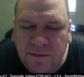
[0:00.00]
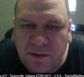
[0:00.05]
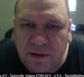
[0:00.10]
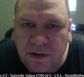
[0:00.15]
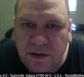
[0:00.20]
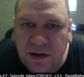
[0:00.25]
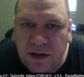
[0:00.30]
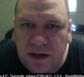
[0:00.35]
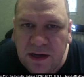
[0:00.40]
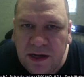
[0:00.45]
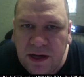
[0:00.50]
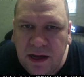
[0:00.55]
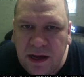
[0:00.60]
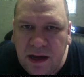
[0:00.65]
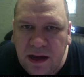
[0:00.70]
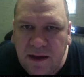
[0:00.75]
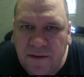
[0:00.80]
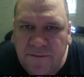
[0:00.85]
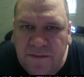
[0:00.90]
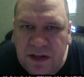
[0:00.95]
for a
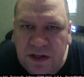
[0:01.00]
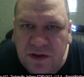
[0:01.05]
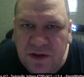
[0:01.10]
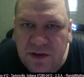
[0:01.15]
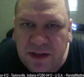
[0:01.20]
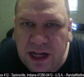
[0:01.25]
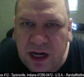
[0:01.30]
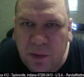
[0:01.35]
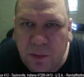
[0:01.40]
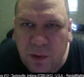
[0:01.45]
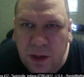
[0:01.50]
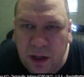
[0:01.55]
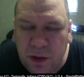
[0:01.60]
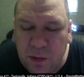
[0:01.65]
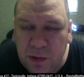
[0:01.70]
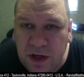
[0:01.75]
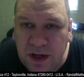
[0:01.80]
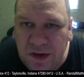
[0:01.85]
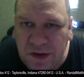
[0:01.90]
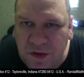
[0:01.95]
feature that I really
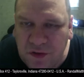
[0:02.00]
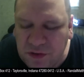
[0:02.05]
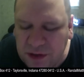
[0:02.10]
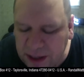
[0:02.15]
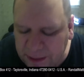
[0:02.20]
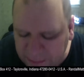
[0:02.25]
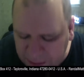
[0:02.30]
wouldn't use that